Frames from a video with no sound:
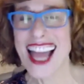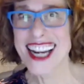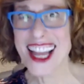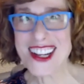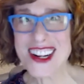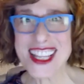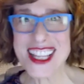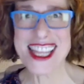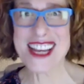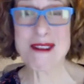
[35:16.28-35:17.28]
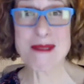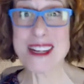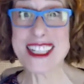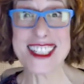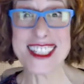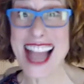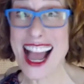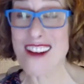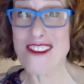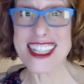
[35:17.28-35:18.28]
Another thing would be to
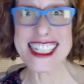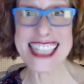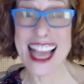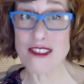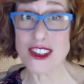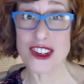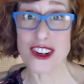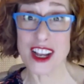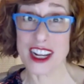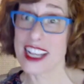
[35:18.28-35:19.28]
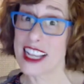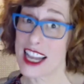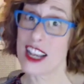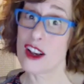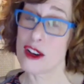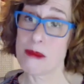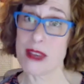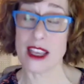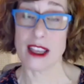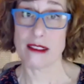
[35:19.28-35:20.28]
have a scavenger hunt. Again, it could
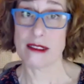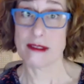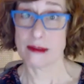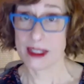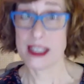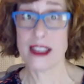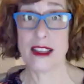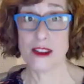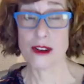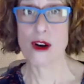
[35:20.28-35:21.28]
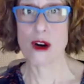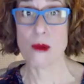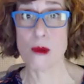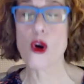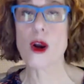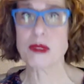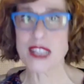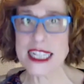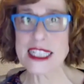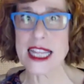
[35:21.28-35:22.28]
be in your home or a
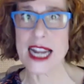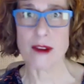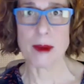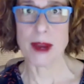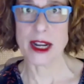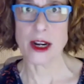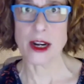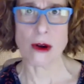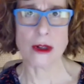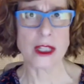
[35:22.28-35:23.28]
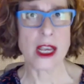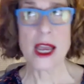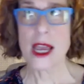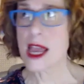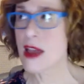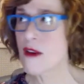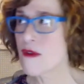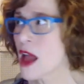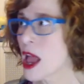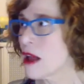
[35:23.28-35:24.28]
place that everybody knows.
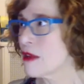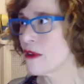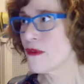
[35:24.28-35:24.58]
If the